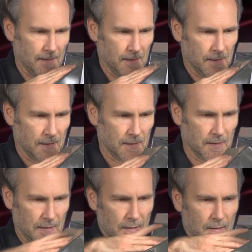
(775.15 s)

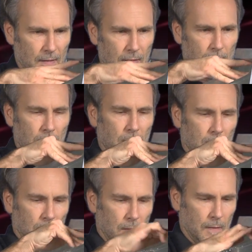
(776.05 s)

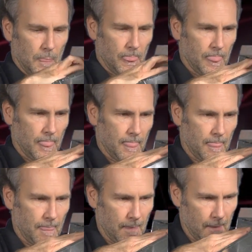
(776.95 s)

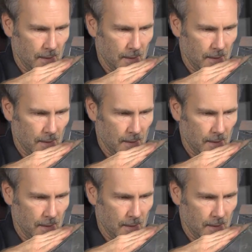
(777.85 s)
(no one is talking)